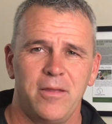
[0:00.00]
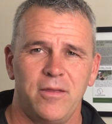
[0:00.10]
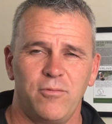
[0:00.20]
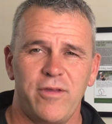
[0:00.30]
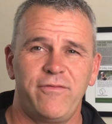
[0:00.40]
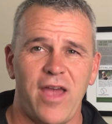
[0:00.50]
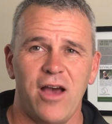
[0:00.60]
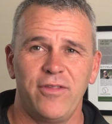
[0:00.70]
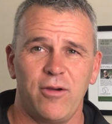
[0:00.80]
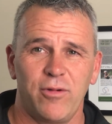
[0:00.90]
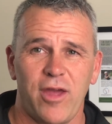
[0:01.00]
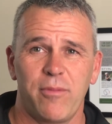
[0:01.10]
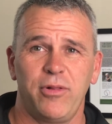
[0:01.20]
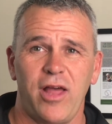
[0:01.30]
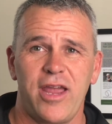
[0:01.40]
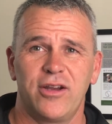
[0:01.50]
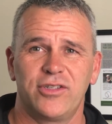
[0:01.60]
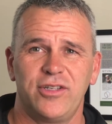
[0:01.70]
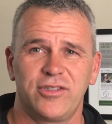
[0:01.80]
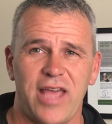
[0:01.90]
We found that with our
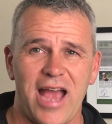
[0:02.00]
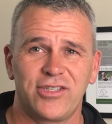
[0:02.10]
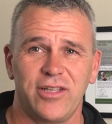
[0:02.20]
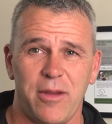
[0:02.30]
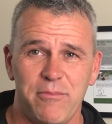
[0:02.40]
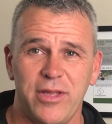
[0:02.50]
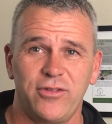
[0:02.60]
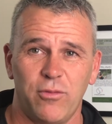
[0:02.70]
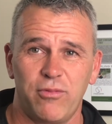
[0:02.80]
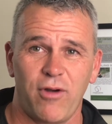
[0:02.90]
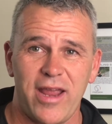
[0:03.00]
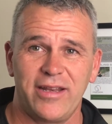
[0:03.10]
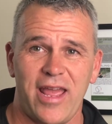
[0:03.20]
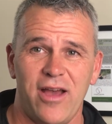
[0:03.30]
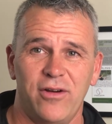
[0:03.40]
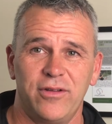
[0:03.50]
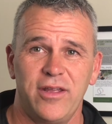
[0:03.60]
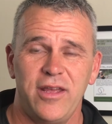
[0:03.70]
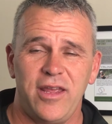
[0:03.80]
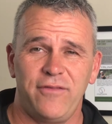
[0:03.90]
players, there's actually a mental breakdown
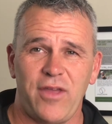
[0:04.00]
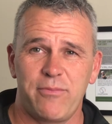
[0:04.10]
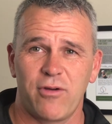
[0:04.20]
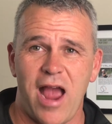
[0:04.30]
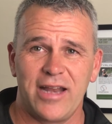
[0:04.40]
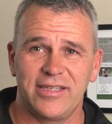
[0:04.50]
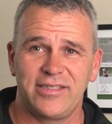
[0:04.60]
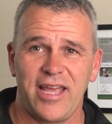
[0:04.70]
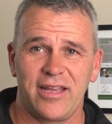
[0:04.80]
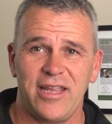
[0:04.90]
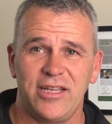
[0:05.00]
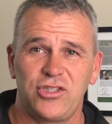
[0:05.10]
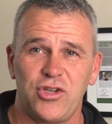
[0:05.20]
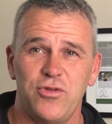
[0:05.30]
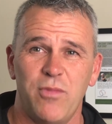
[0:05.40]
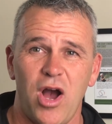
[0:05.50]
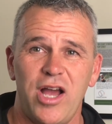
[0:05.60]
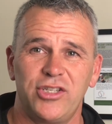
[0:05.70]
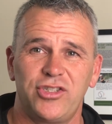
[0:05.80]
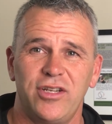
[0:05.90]
if they practice technique too
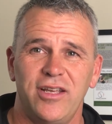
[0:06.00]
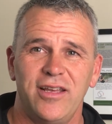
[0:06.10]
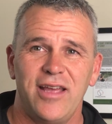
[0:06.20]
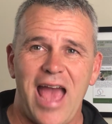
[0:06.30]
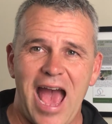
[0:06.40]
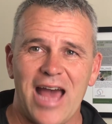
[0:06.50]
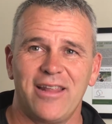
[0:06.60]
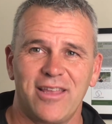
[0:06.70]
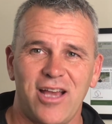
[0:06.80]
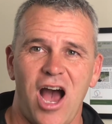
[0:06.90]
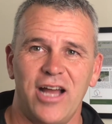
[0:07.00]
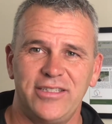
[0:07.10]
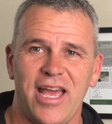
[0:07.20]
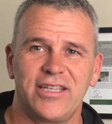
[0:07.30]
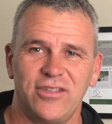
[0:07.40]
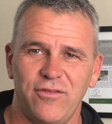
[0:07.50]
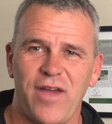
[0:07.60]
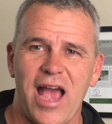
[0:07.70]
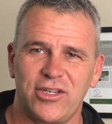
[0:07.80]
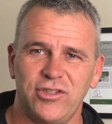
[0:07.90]
much out of the context of
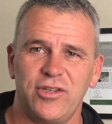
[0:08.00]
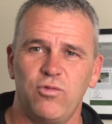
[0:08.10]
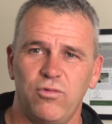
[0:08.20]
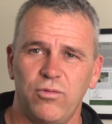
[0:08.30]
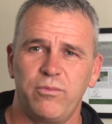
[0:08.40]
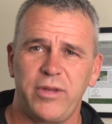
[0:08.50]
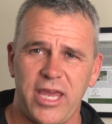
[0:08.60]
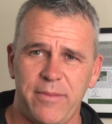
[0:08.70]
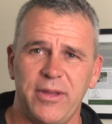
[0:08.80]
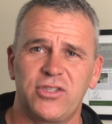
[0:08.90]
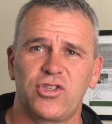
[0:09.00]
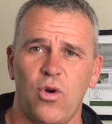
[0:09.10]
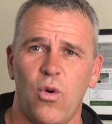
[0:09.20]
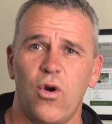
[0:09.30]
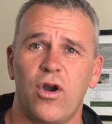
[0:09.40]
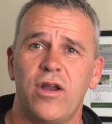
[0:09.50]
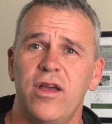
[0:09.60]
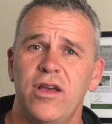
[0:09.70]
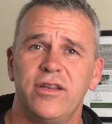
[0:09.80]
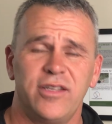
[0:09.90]
actually keeping score.
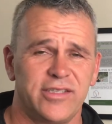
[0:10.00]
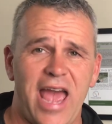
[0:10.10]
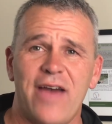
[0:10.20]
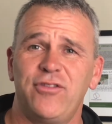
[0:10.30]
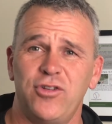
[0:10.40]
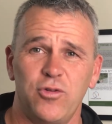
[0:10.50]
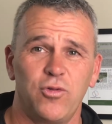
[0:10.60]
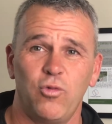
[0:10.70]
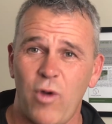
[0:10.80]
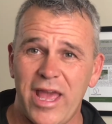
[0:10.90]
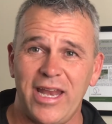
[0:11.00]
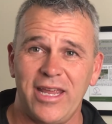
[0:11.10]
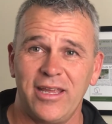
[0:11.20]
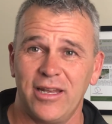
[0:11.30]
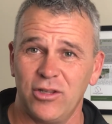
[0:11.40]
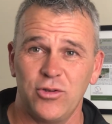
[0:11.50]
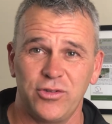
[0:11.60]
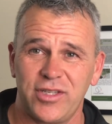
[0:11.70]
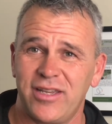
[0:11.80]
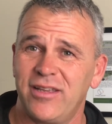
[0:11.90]
Does it have to do with winning and
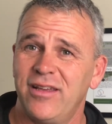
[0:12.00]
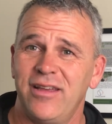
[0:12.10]
losing?